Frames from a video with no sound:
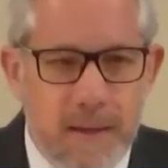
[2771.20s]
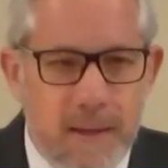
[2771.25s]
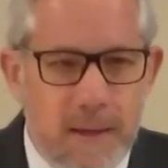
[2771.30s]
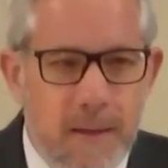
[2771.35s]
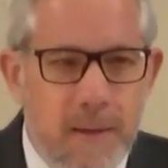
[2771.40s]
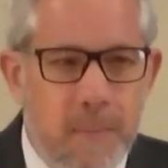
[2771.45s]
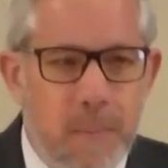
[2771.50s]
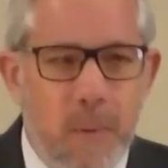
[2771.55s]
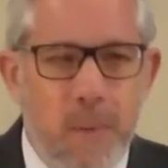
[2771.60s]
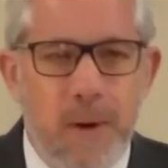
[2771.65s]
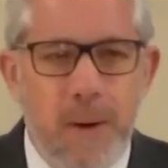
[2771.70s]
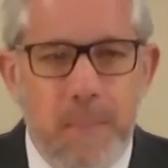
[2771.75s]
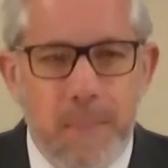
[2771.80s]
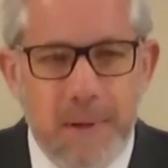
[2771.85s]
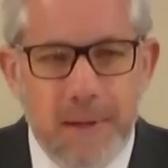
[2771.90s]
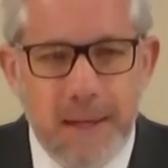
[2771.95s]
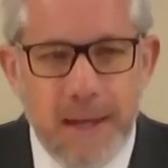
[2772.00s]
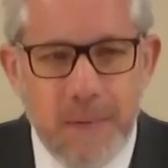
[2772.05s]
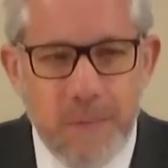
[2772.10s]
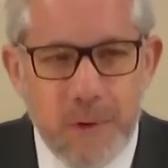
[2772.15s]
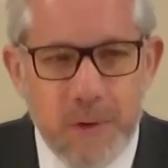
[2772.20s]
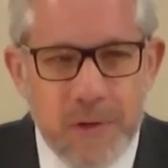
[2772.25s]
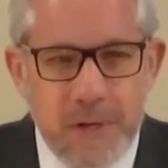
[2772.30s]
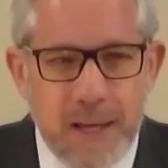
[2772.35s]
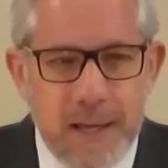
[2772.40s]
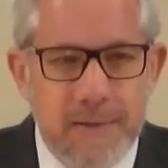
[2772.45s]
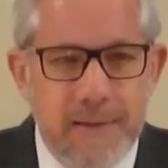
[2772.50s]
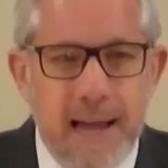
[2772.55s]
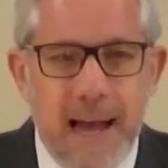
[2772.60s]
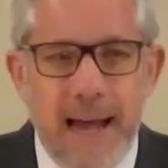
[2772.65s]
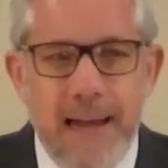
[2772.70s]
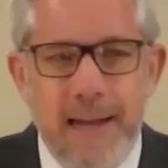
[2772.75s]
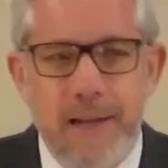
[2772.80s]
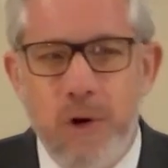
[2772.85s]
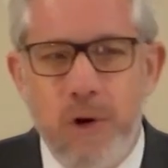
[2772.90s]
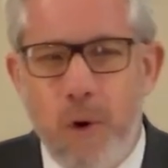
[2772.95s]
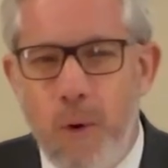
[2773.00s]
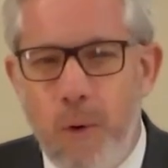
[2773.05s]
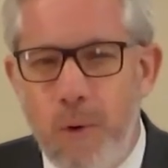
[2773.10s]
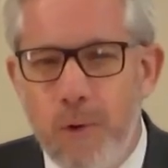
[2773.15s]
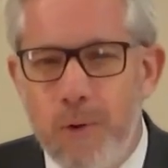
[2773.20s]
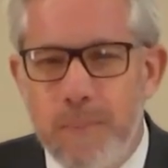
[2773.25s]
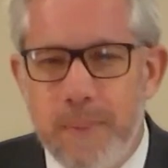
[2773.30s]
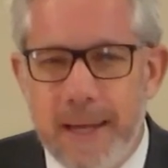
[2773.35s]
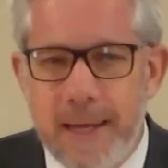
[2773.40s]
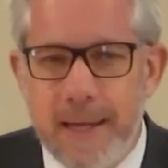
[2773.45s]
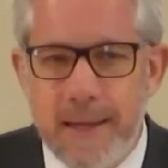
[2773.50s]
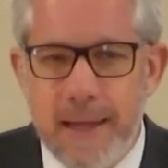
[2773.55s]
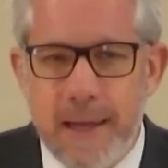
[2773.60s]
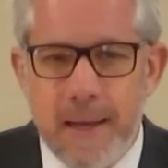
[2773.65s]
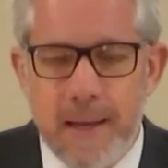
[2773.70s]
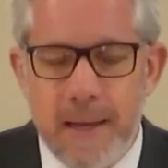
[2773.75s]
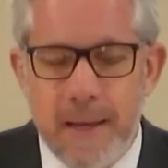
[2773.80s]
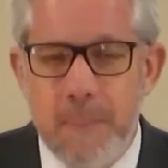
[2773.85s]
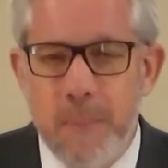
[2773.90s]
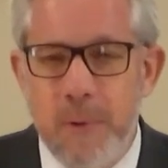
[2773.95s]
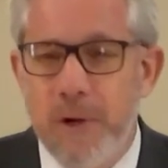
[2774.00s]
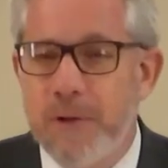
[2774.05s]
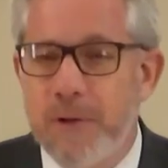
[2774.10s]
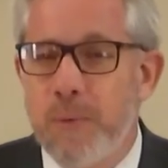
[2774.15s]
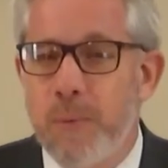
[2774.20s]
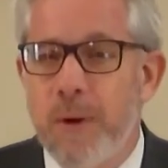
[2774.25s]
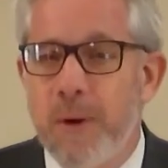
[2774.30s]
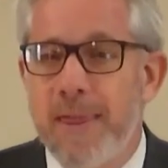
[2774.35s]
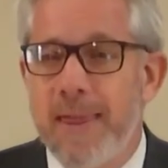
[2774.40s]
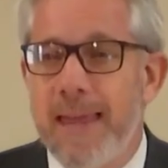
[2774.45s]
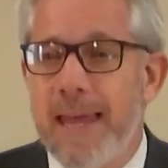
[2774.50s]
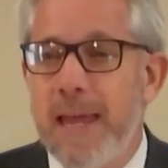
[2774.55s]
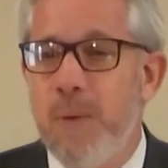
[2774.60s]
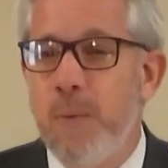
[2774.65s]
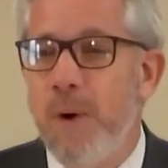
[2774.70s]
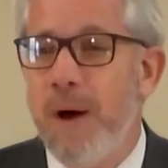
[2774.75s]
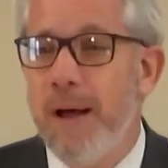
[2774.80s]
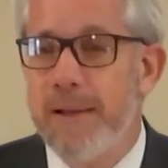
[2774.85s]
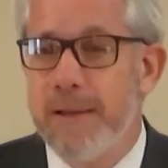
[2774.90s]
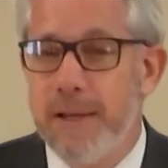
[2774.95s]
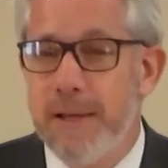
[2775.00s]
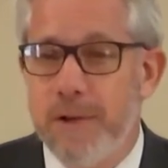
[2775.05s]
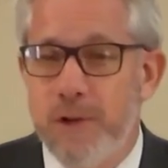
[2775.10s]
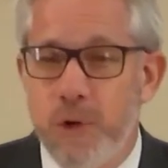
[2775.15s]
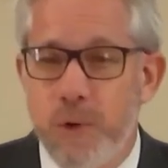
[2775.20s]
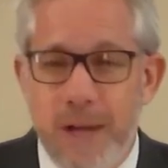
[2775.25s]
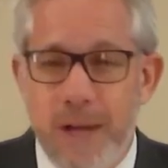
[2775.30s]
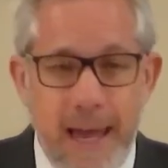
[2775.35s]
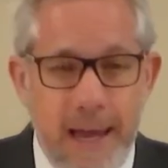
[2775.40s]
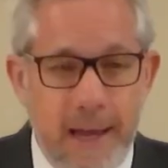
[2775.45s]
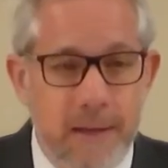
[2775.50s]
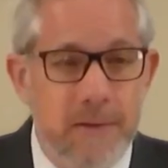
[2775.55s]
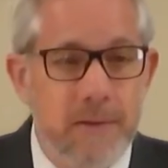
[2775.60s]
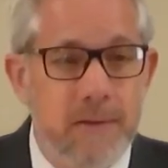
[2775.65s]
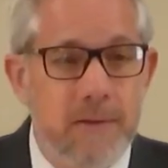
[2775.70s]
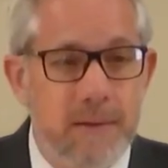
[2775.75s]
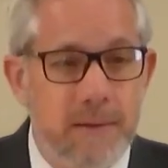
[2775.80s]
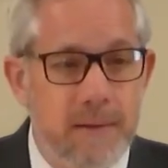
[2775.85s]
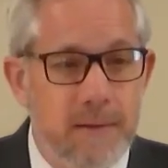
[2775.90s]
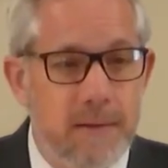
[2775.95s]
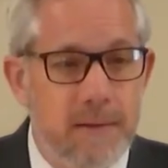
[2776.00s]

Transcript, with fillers: But when a believer says, God told me, and then inputs what they want to do next,